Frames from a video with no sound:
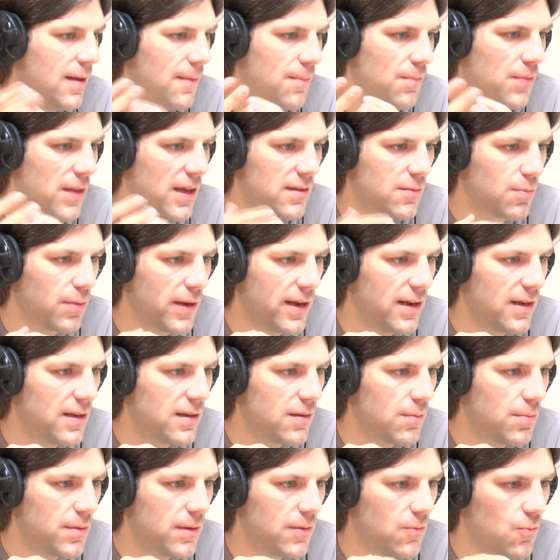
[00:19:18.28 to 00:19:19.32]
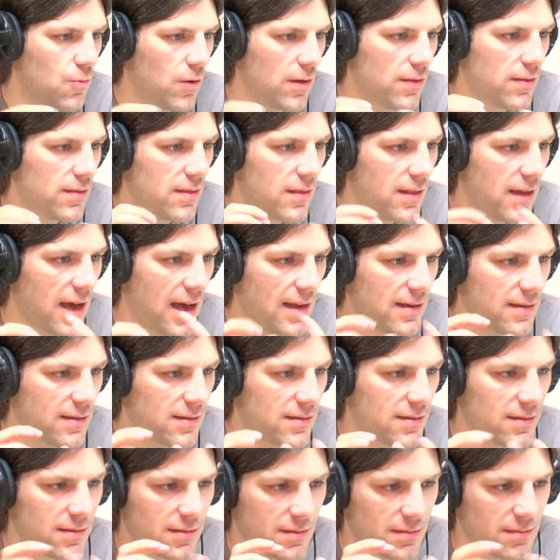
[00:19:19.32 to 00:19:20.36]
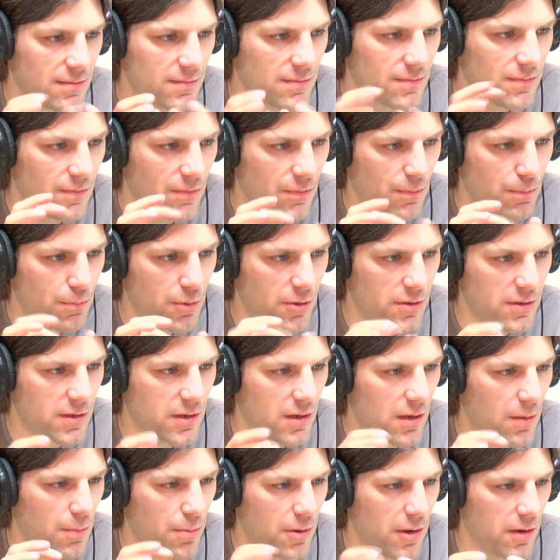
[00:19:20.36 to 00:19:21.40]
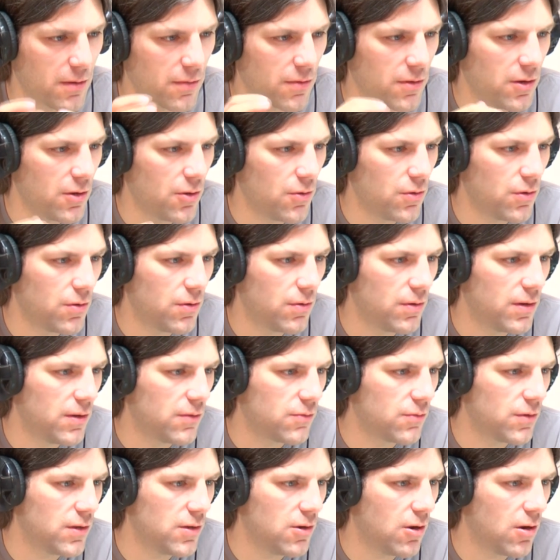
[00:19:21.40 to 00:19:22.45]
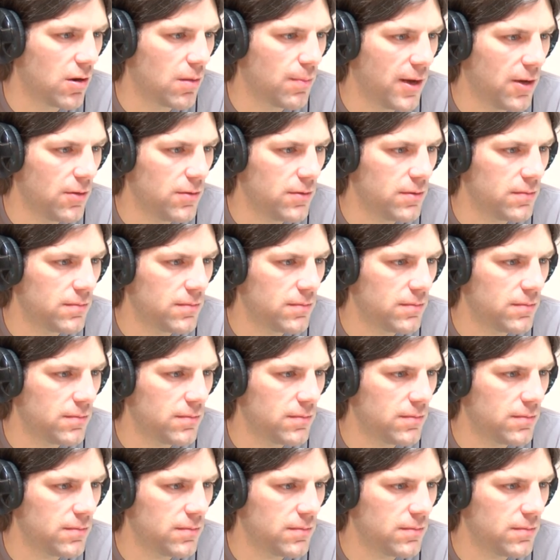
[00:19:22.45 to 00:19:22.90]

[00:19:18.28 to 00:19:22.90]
explain a little bit what that particular part of the yo-yo is really all about?